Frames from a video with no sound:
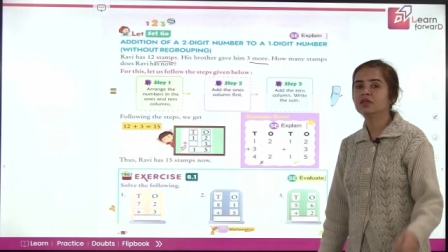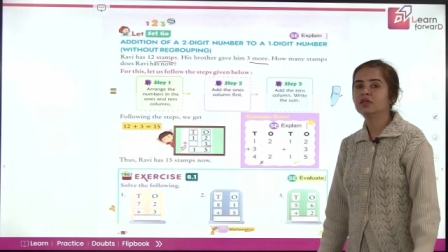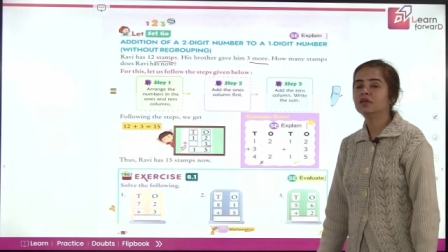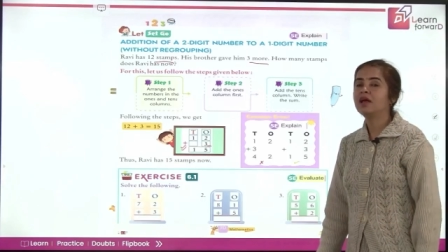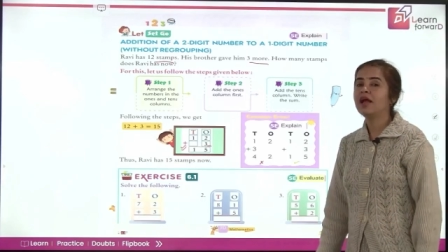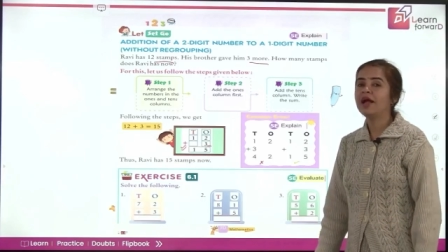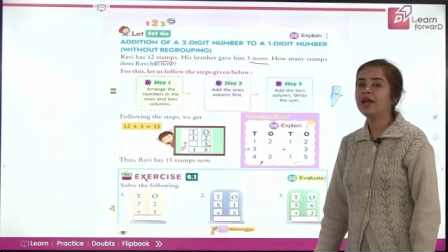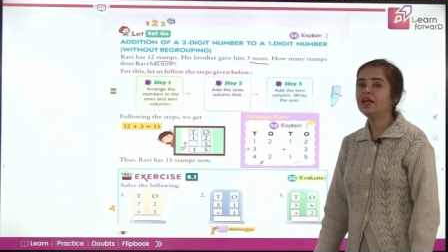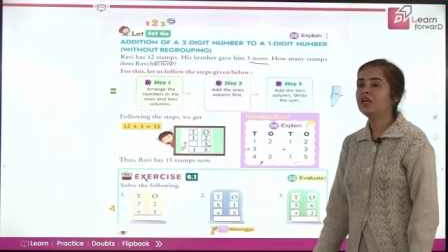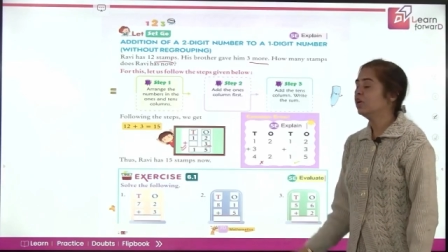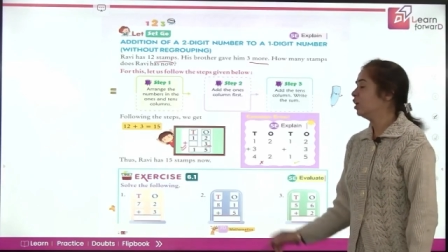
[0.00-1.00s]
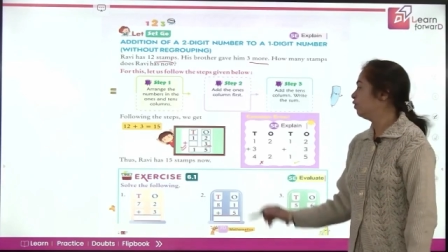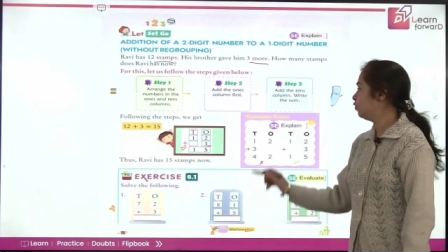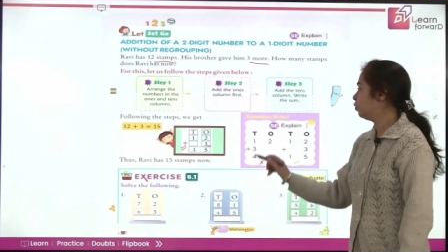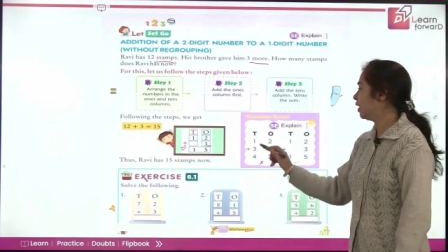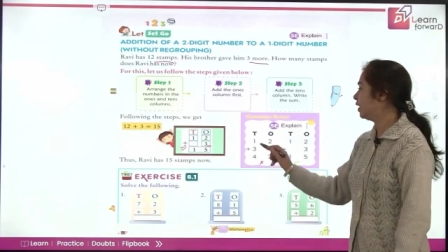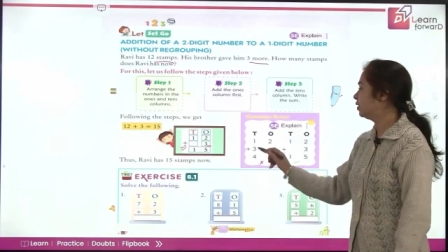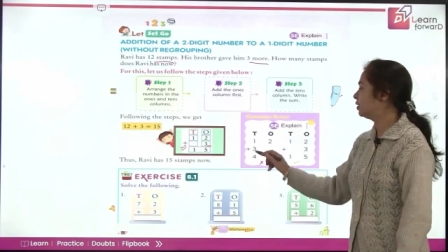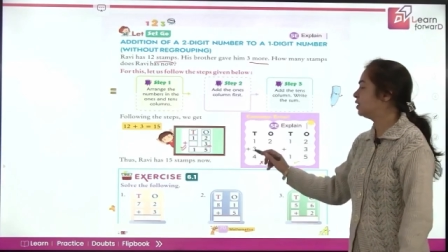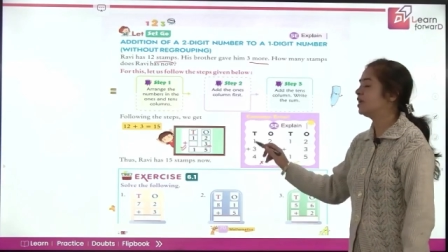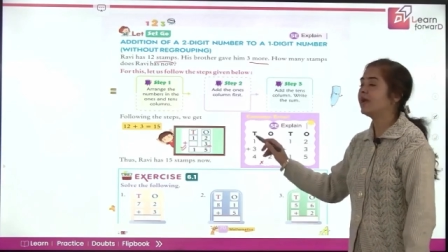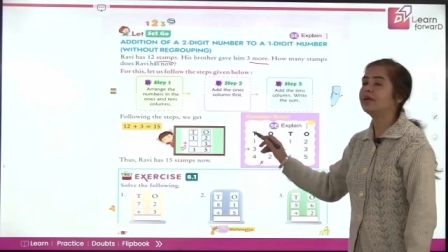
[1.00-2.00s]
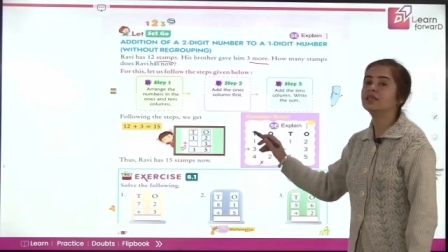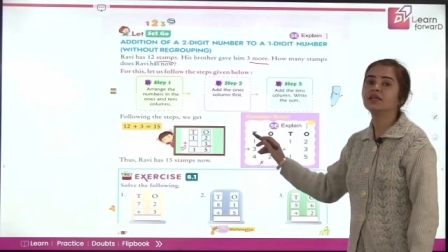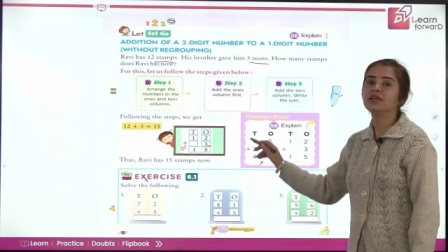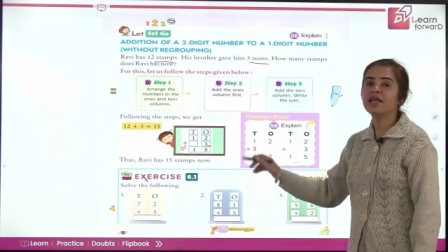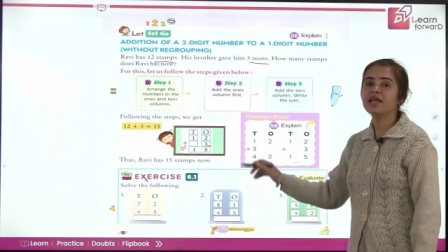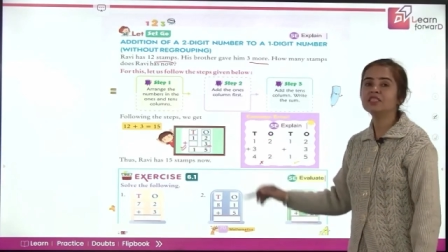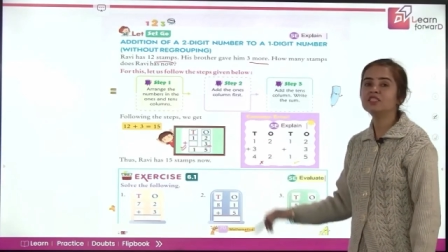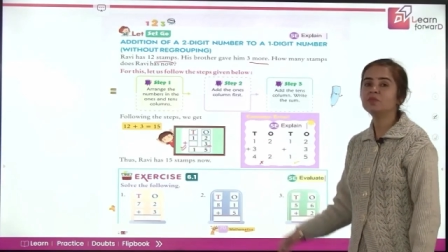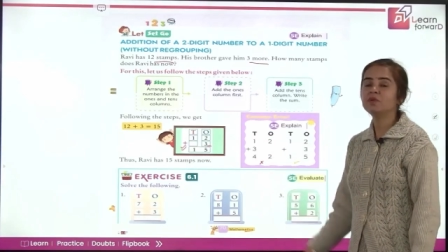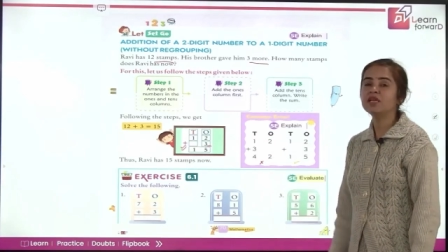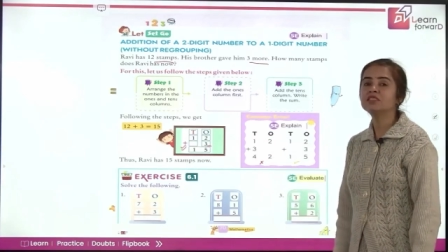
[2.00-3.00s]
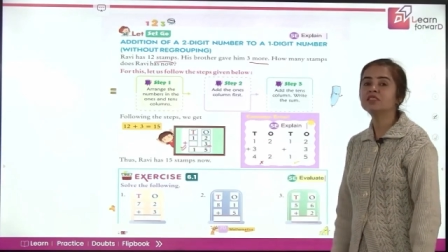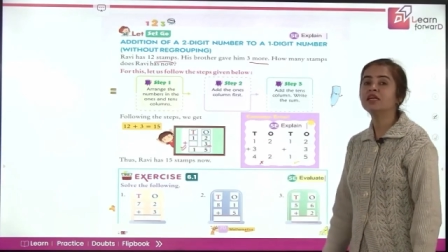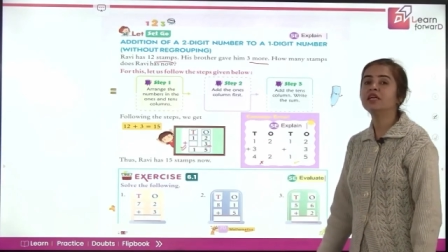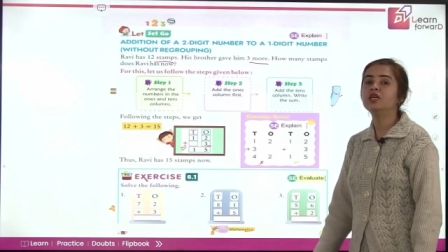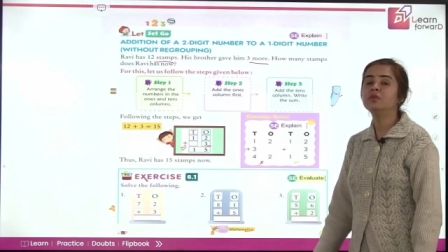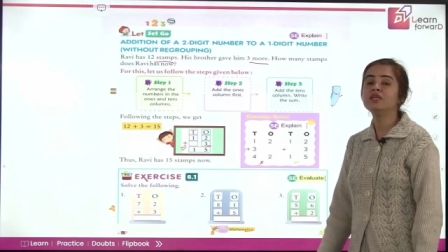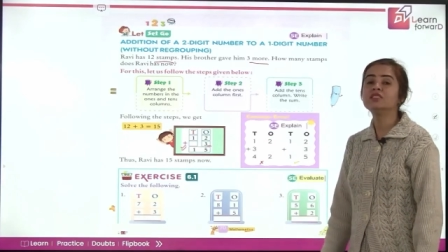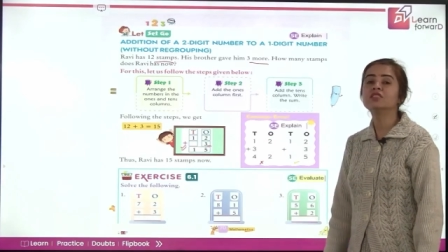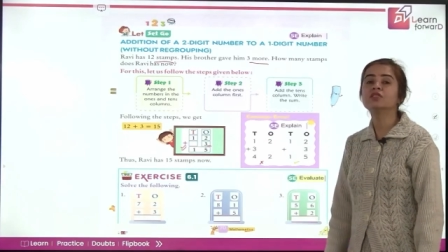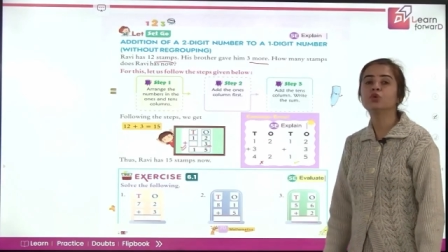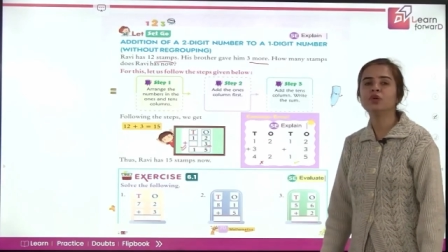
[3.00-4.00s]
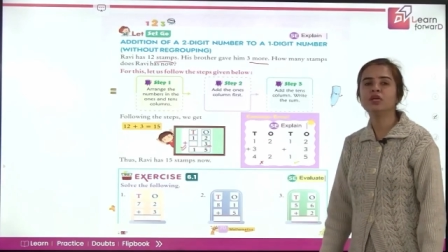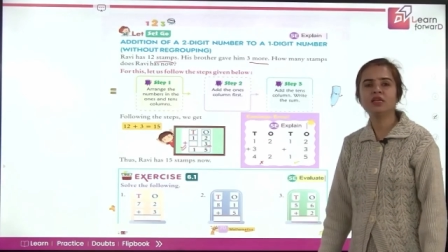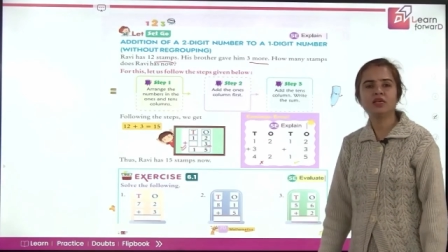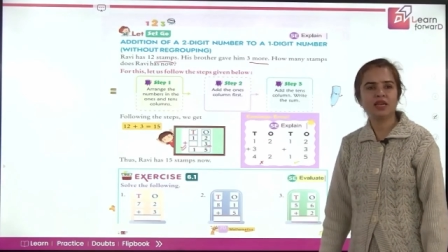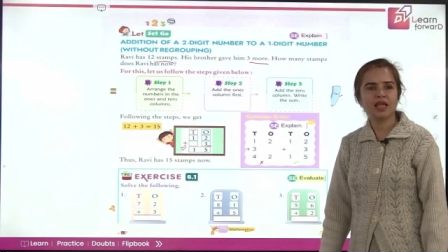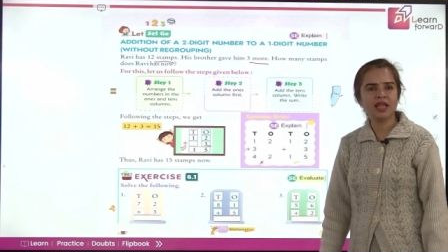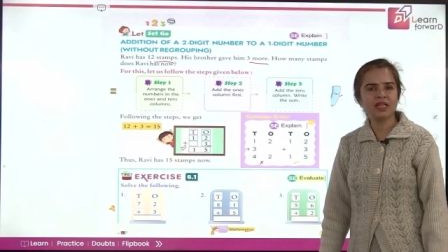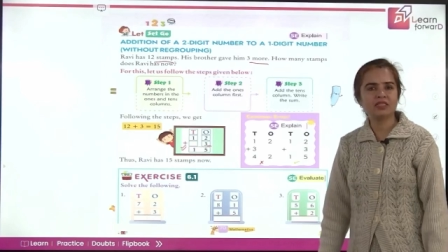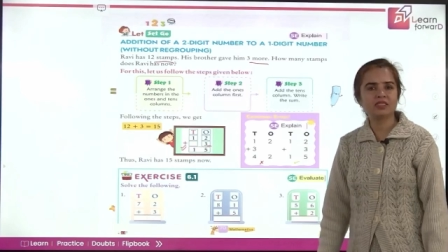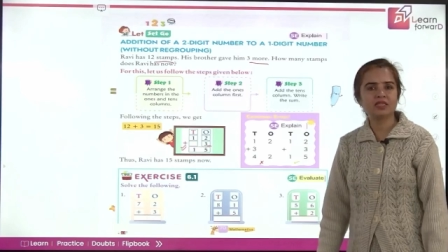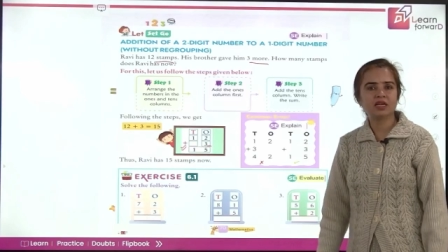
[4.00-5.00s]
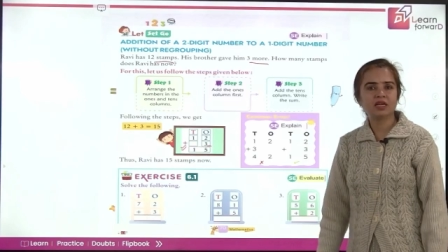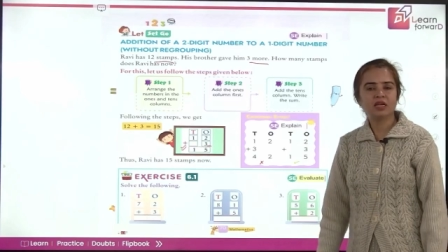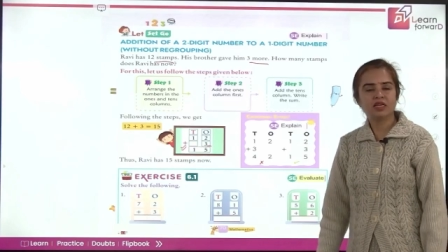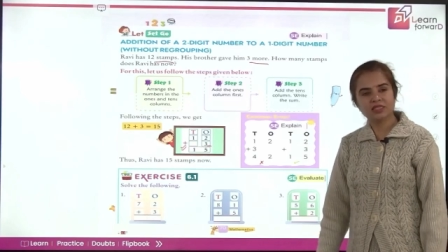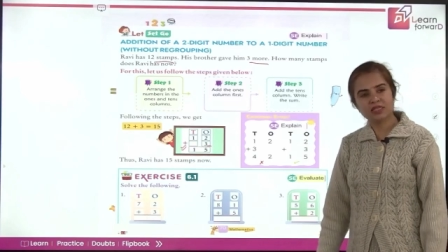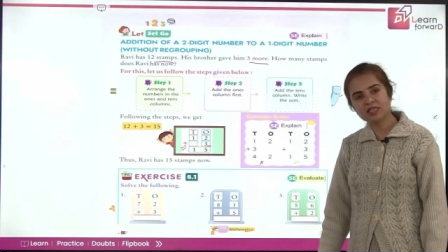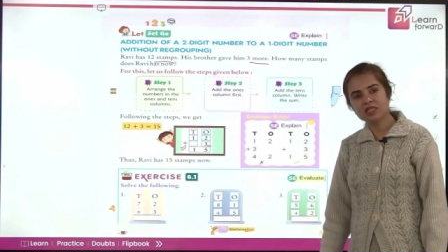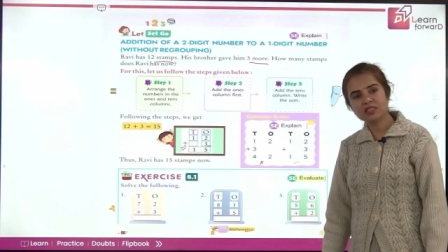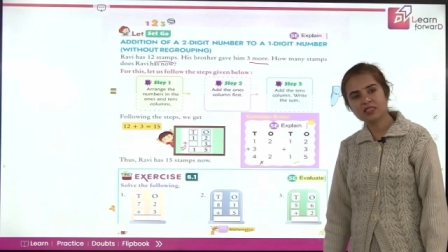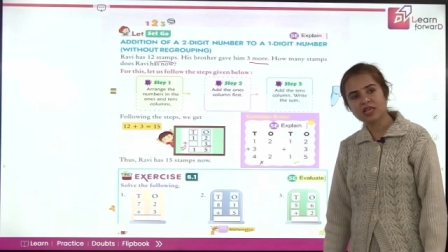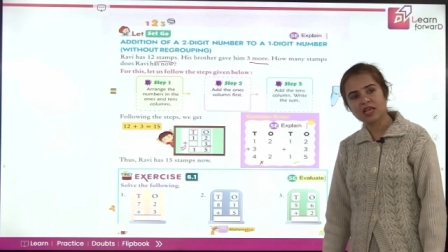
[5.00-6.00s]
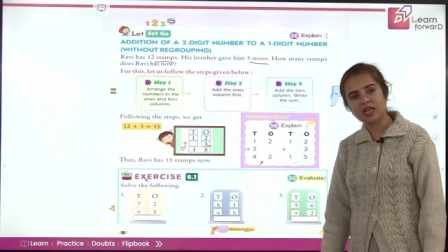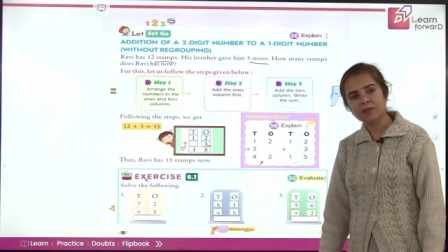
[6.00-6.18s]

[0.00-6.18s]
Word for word: And if you write 3 at the tens place, it means 3 tens. Is it the same?